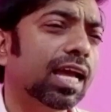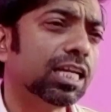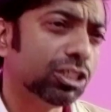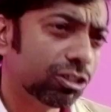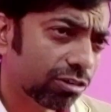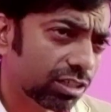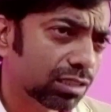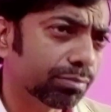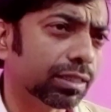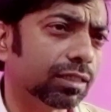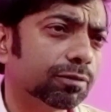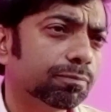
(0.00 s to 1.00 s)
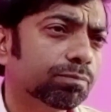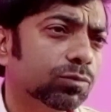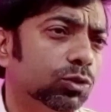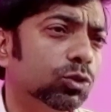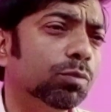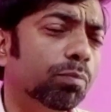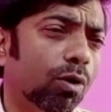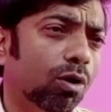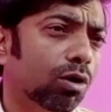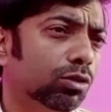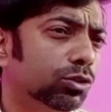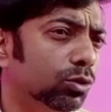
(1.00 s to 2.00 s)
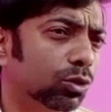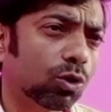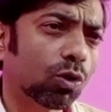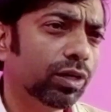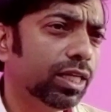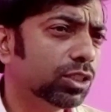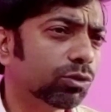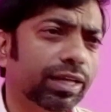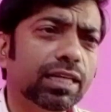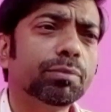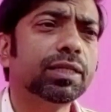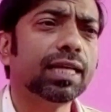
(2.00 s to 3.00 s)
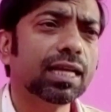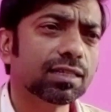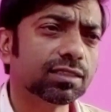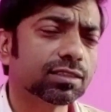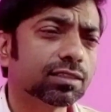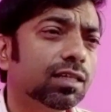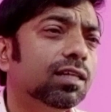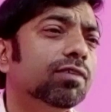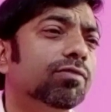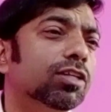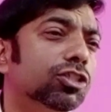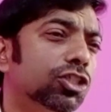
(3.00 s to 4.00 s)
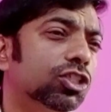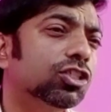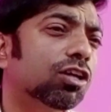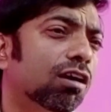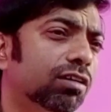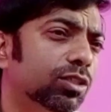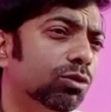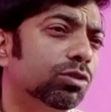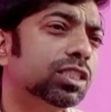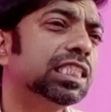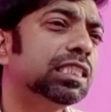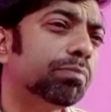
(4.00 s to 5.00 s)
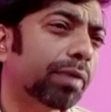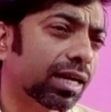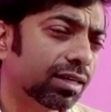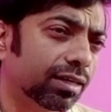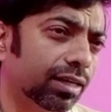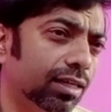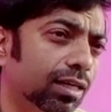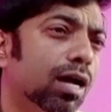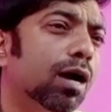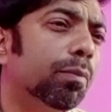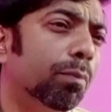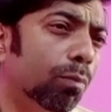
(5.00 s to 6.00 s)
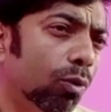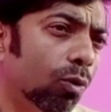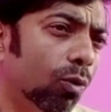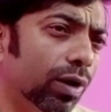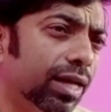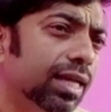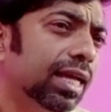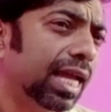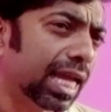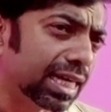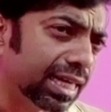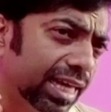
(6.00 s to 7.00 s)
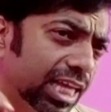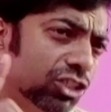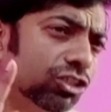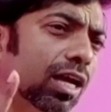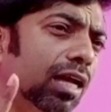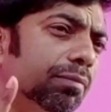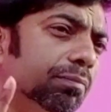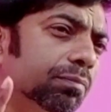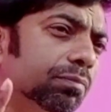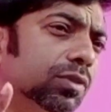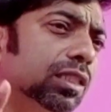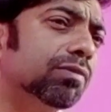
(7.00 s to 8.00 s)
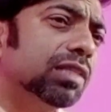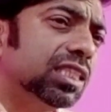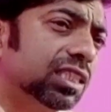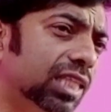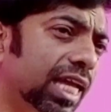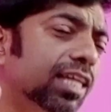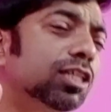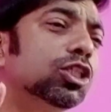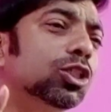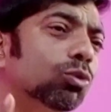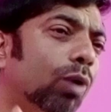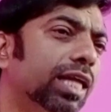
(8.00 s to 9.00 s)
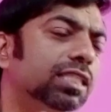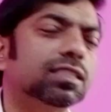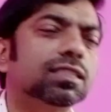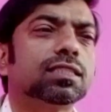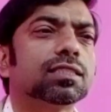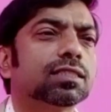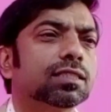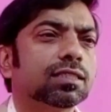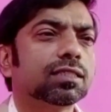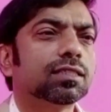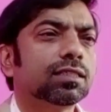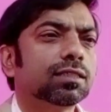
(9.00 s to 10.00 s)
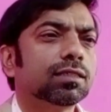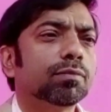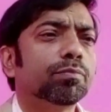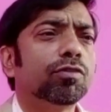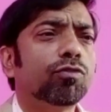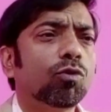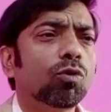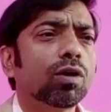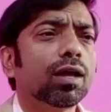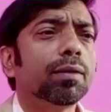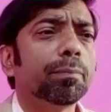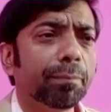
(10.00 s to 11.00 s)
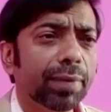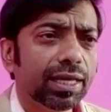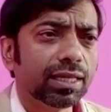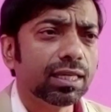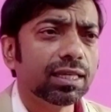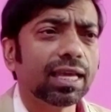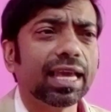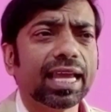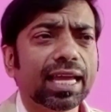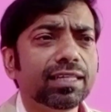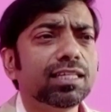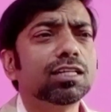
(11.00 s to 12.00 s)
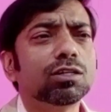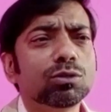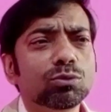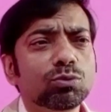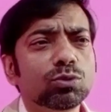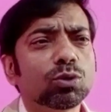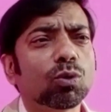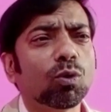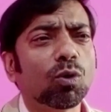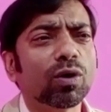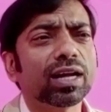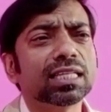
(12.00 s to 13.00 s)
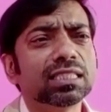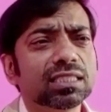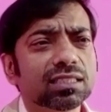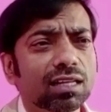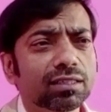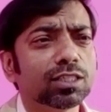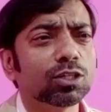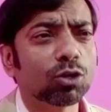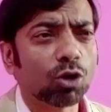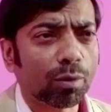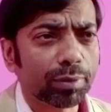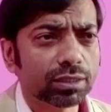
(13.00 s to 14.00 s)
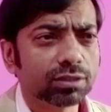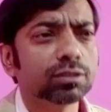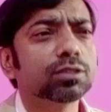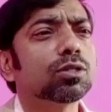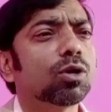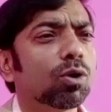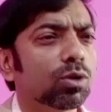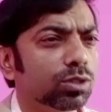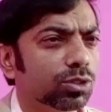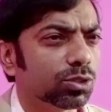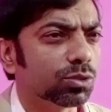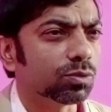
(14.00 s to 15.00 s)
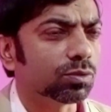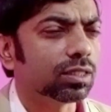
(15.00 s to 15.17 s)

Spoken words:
And trust me, your boss, your colleagues, or anybody else will start you respecting more. And next time, they will think twice before making any rude or insulting comments on you.